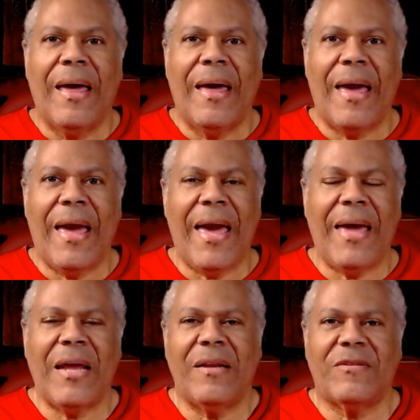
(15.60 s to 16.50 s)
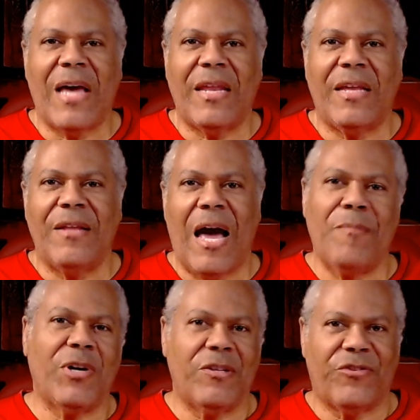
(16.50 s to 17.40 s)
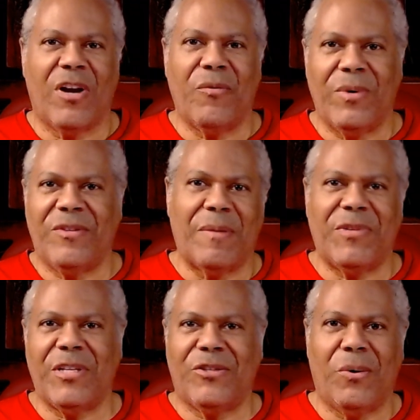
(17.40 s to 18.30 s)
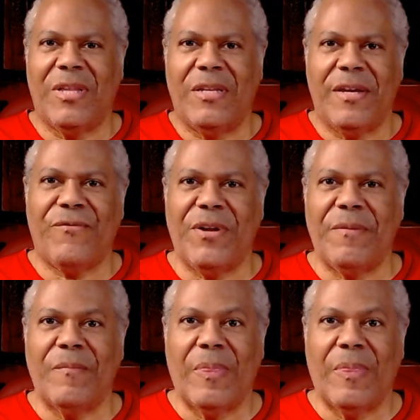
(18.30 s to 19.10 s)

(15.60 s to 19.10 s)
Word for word: and I decided I'm going to start with something totally different